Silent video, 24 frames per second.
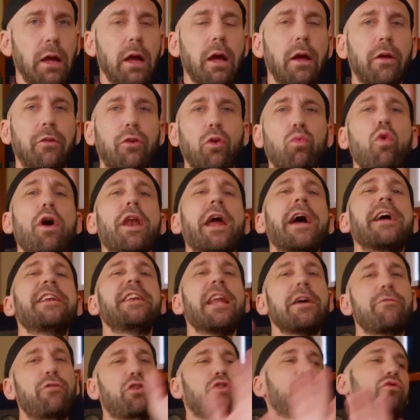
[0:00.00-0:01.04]
So what I
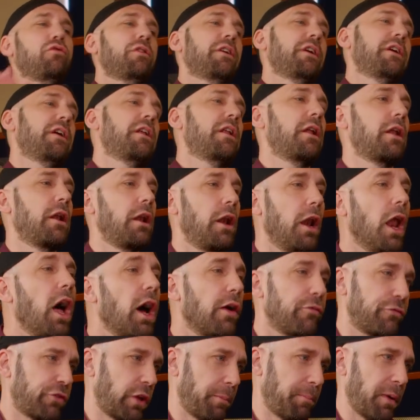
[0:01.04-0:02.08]
never
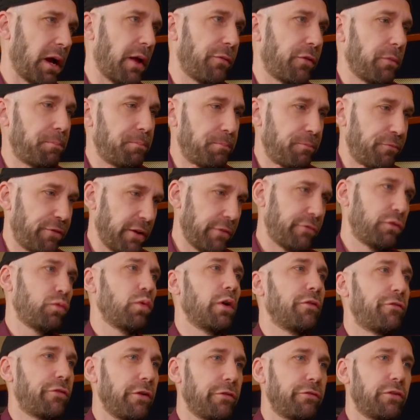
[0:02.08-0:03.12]
loved about the
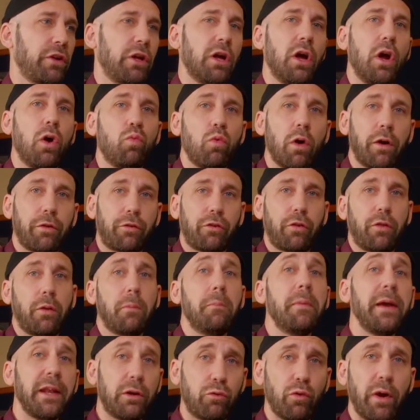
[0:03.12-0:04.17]
5150 was the
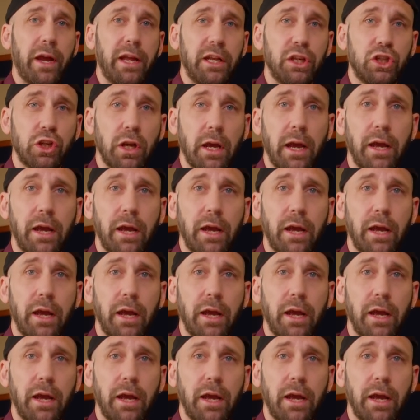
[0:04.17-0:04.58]
mid-range.